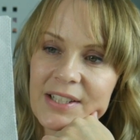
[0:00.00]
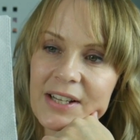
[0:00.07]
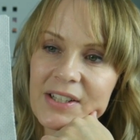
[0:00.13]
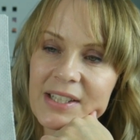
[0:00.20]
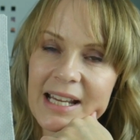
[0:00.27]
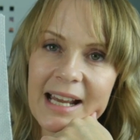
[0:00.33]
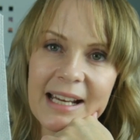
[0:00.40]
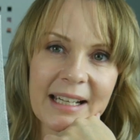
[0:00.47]
So I'll
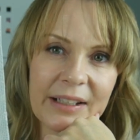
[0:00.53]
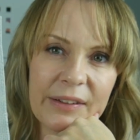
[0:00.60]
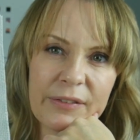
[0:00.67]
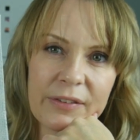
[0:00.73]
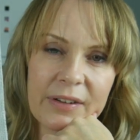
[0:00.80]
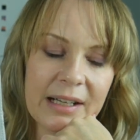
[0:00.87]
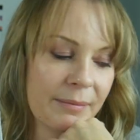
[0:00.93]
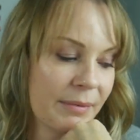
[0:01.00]
just get a little
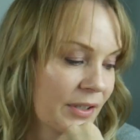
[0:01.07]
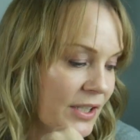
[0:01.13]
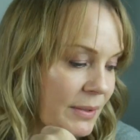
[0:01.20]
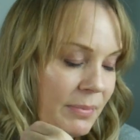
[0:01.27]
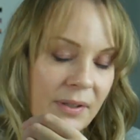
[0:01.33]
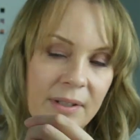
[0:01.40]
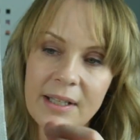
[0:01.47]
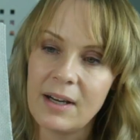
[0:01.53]
frame and
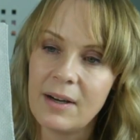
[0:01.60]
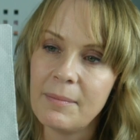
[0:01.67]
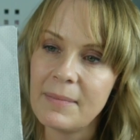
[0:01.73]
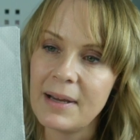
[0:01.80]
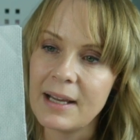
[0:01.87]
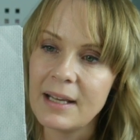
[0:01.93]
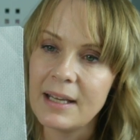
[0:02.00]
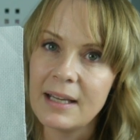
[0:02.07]
just put that on
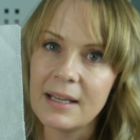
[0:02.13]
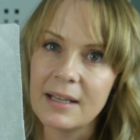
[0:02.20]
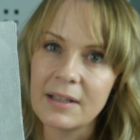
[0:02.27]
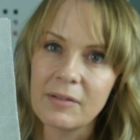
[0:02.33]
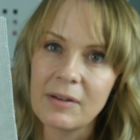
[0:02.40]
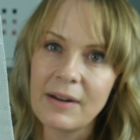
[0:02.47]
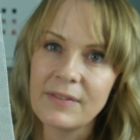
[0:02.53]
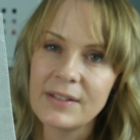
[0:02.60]
my
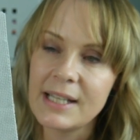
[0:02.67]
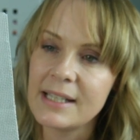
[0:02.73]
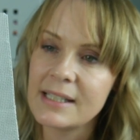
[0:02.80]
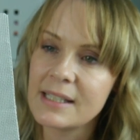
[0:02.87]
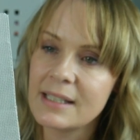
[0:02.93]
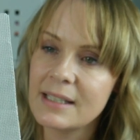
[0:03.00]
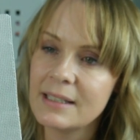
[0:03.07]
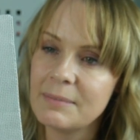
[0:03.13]
craft
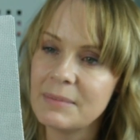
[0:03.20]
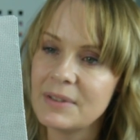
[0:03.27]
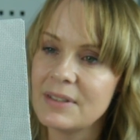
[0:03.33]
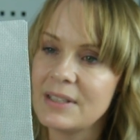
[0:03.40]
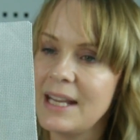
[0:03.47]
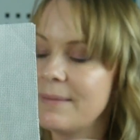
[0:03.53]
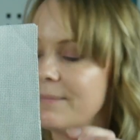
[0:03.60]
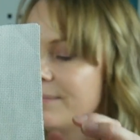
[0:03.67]
desk. But yeah,